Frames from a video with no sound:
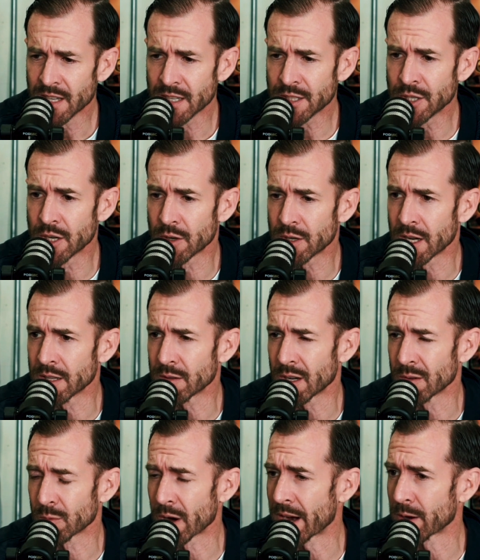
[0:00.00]
you know,
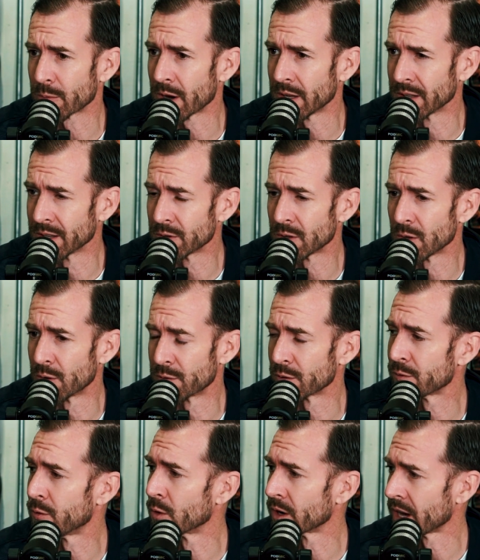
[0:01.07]
right around a little over
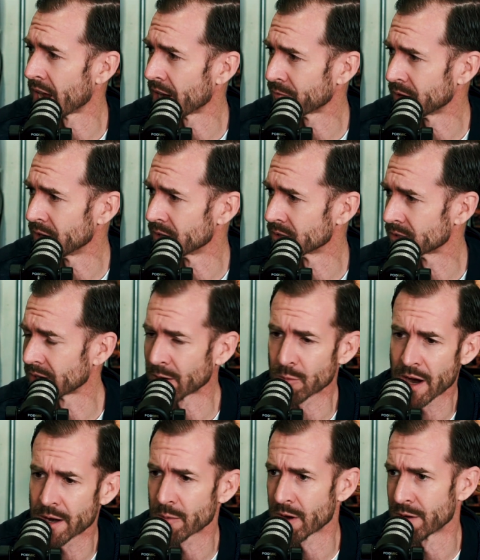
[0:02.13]
4.5 years, like
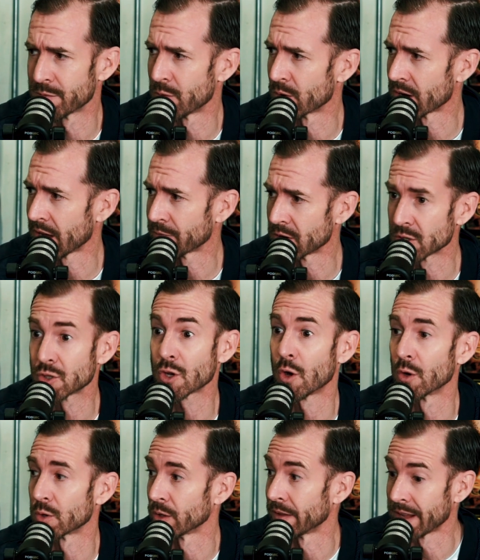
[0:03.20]
right around 4.5 years
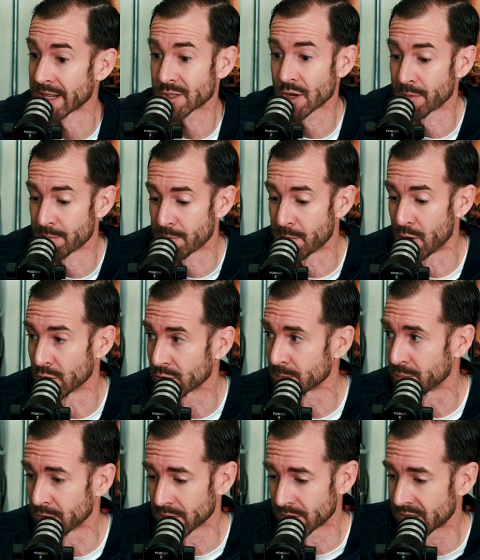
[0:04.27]
total, and that's on
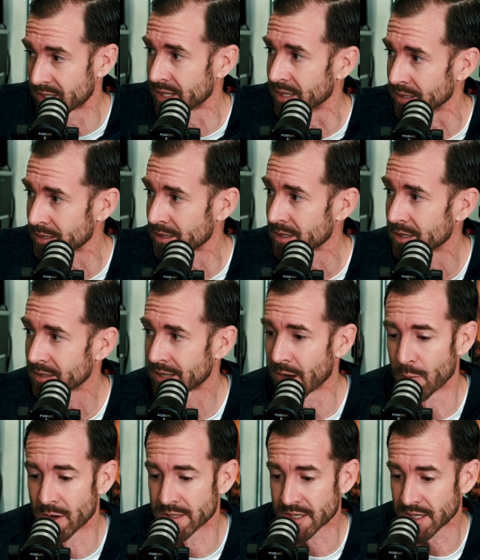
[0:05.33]
multiple stints. Sure,
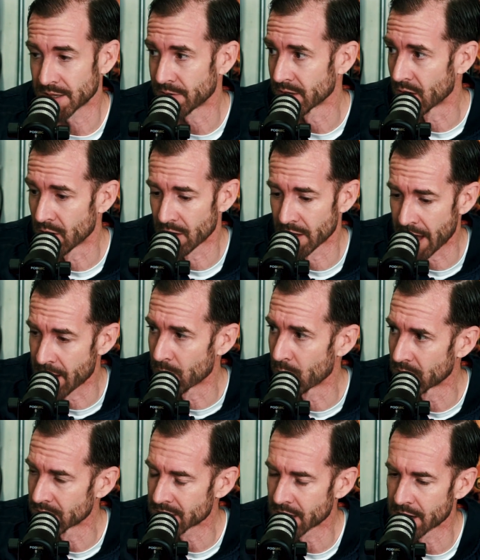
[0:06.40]
it wasn't even all at
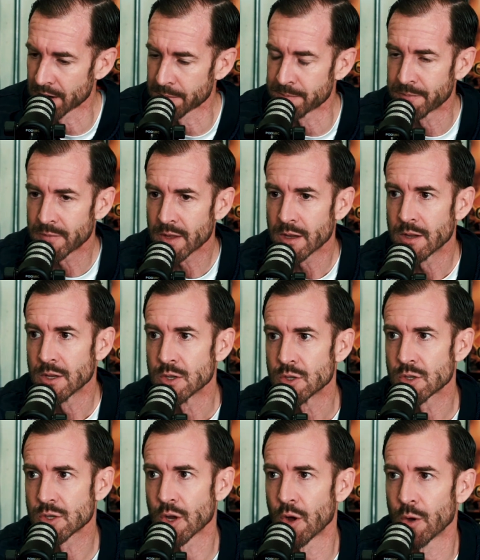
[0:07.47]
one time.
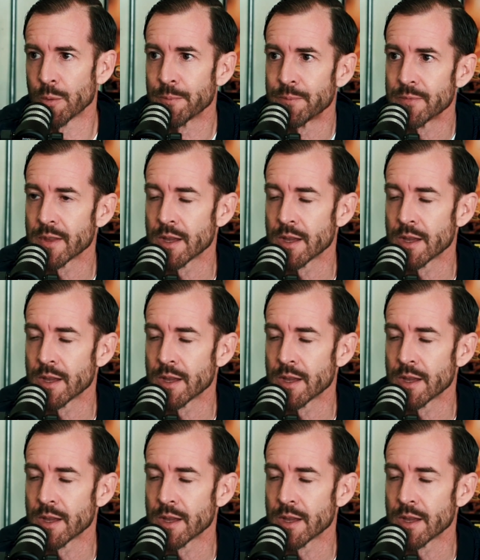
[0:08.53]
So,